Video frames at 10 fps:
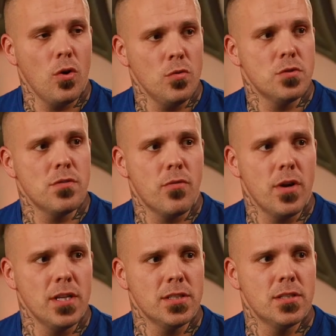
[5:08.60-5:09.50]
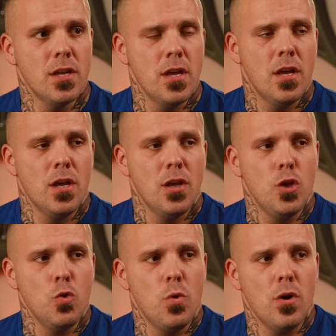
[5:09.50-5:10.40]
used the phrase,
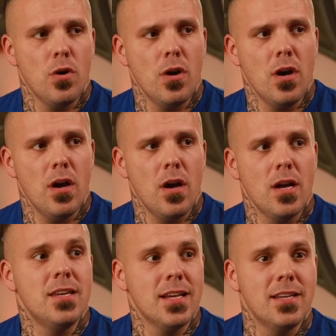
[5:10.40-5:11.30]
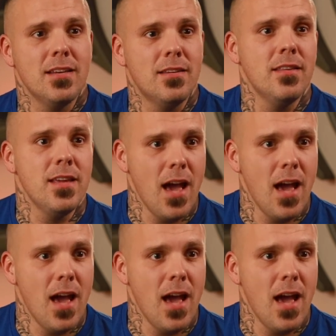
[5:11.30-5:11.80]
you were addicted to the